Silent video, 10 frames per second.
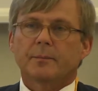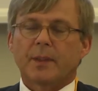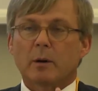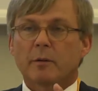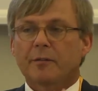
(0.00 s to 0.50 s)

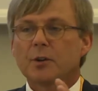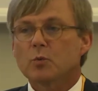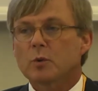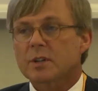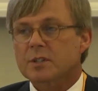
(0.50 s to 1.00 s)
Now, a few
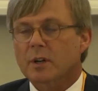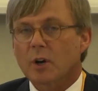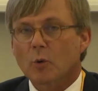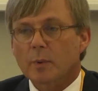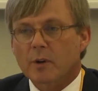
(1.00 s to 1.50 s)
words on
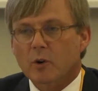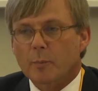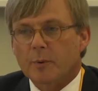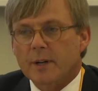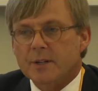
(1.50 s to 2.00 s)
global
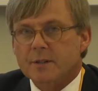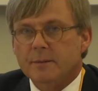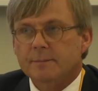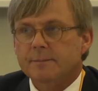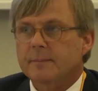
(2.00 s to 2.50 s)
cooperation.
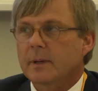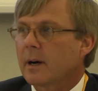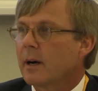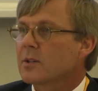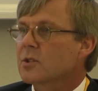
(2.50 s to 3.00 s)

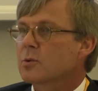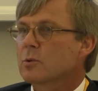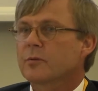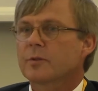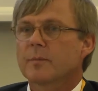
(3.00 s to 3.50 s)
I
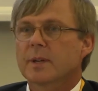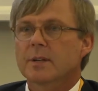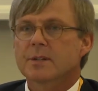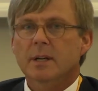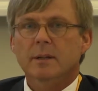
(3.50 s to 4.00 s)
saw from the
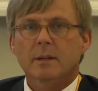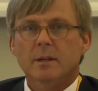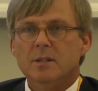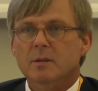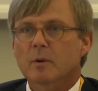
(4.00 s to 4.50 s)
agenda
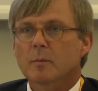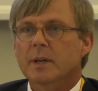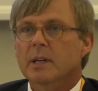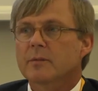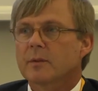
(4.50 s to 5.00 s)
that someone will be
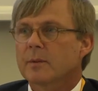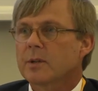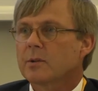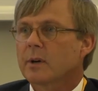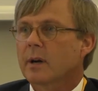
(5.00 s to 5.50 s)
here from
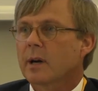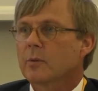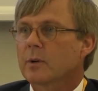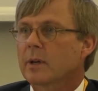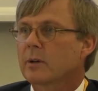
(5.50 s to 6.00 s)
the Eurokai
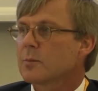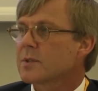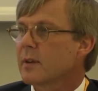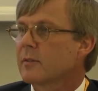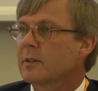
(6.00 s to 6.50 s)
Working Group
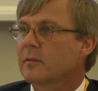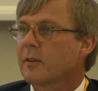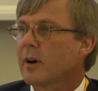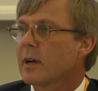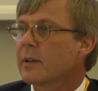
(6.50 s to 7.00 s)

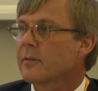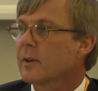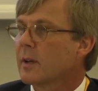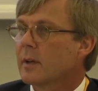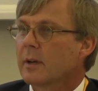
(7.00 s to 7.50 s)
75.
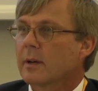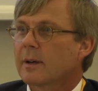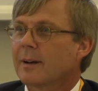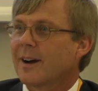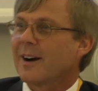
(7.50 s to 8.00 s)

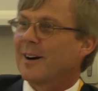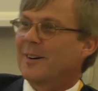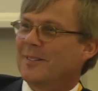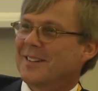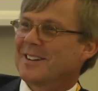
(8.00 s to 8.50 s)

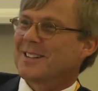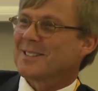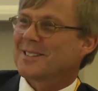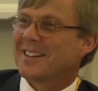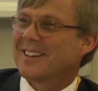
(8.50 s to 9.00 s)
There he is.